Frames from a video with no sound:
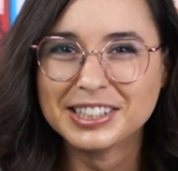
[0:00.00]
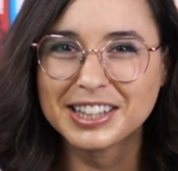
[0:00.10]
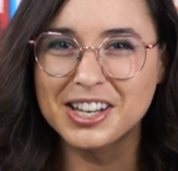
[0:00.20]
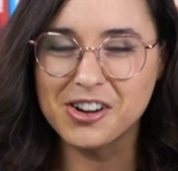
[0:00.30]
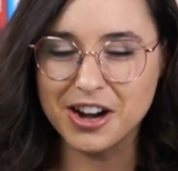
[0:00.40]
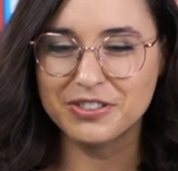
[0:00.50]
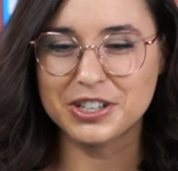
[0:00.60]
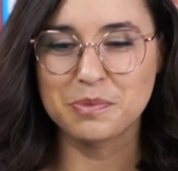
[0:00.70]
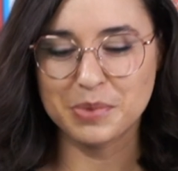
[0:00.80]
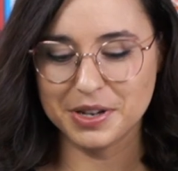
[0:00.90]
literary
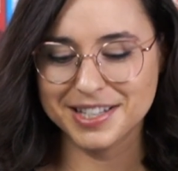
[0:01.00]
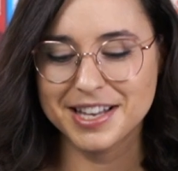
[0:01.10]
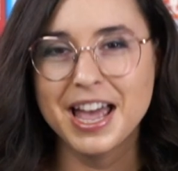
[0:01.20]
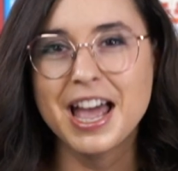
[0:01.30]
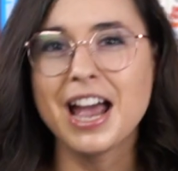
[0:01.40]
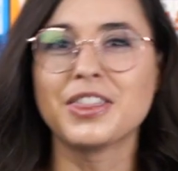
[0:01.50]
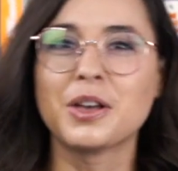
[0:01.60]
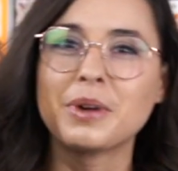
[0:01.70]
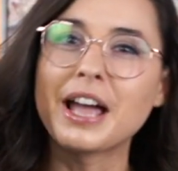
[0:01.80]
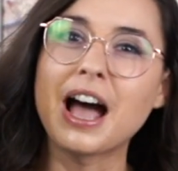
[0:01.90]
fiction books, and
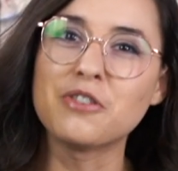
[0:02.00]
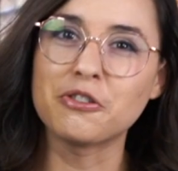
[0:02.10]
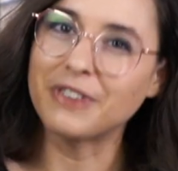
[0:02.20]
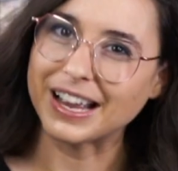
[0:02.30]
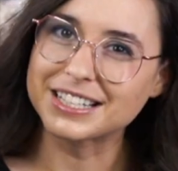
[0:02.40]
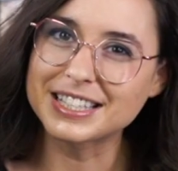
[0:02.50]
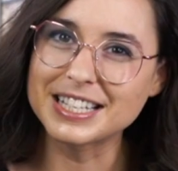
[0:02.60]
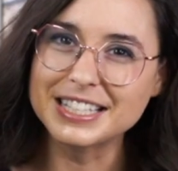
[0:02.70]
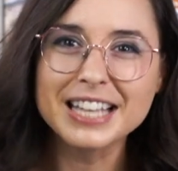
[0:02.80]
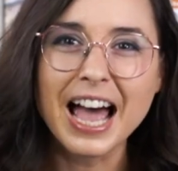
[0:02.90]
then we have a
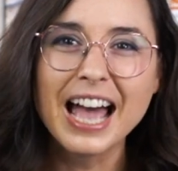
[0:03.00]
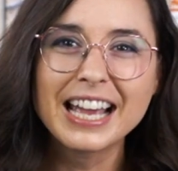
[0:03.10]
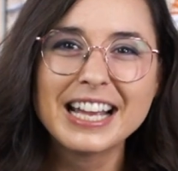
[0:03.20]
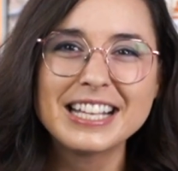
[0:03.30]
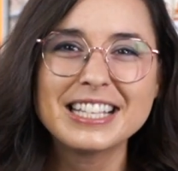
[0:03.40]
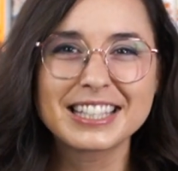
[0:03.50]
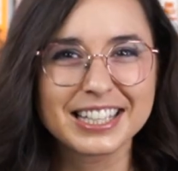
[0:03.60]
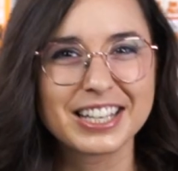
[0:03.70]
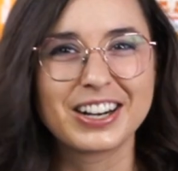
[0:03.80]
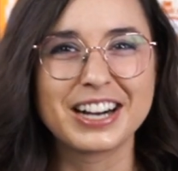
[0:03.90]
fantasy-sized
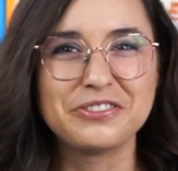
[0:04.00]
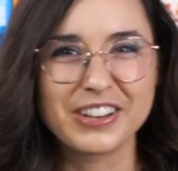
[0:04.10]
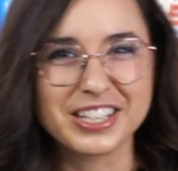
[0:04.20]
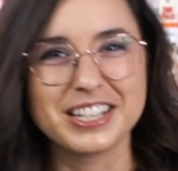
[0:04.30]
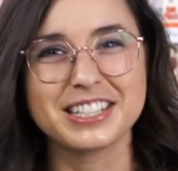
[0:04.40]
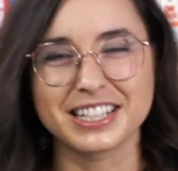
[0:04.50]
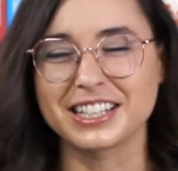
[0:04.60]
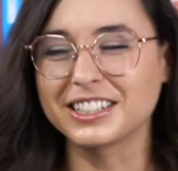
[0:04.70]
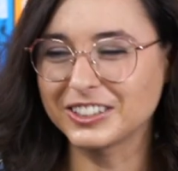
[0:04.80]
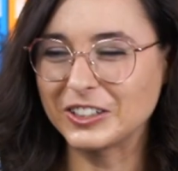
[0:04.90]
literary fiction to
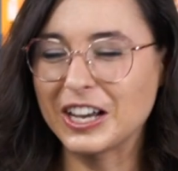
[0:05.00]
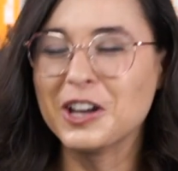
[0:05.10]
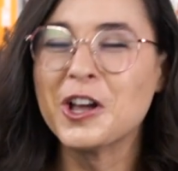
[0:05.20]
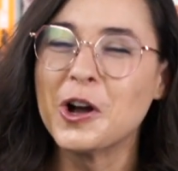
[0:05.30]
conclude it,